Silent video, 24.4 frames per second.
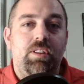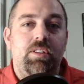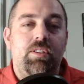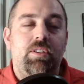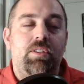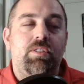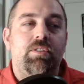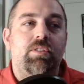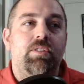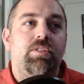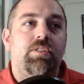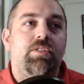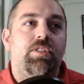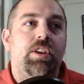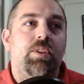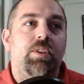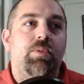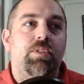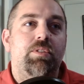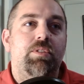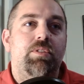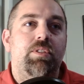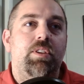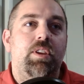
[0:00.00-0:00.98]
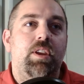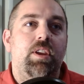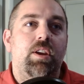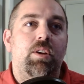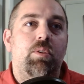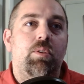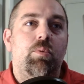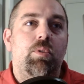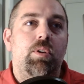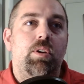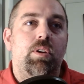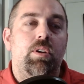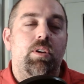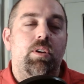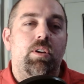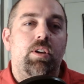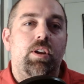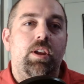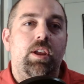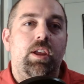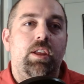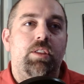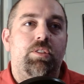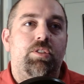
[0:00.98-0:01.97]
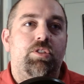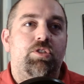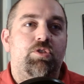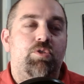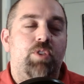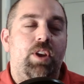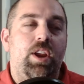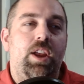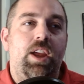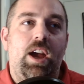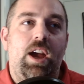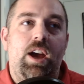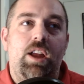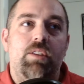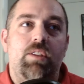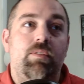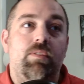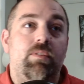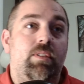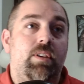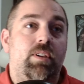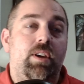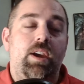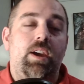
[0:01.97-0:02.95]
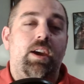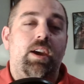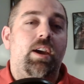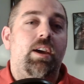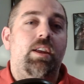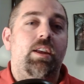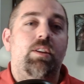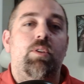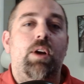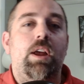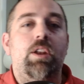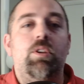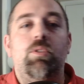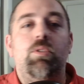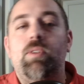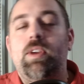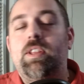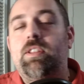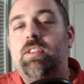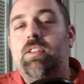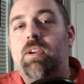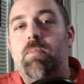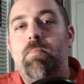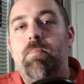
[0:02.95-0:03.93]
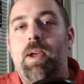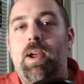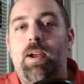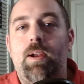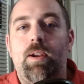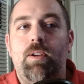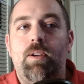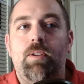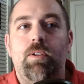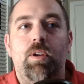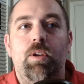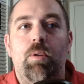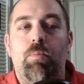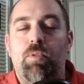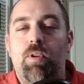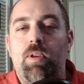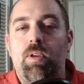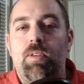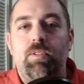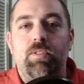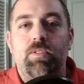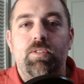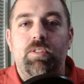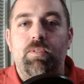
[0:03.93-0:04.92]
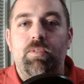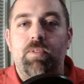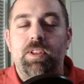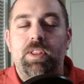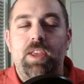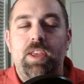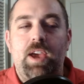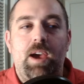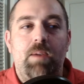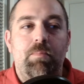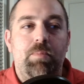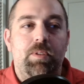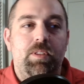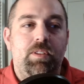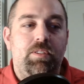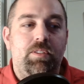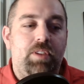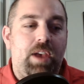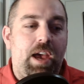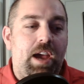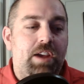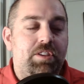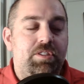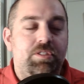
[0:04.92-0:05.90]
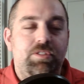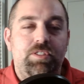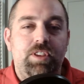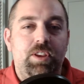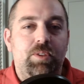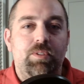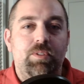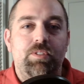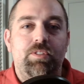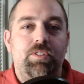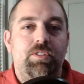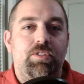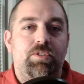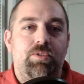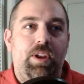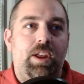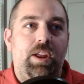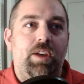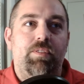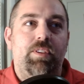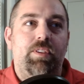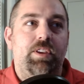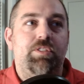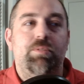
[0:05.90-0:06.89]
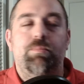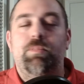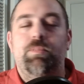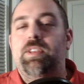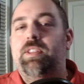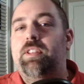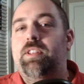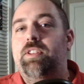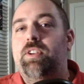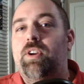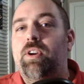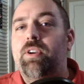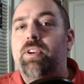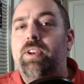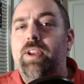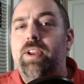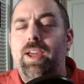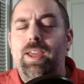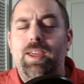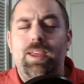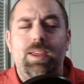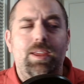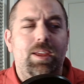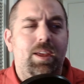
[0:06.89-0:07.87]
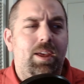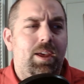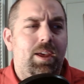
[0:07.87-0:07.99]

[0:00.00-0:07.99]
There's a sequence in here where it's straight out of, I don't like to compare, you know, brothers and stuff like that, but this action sequence is straight out of like some, like the Dark Knight,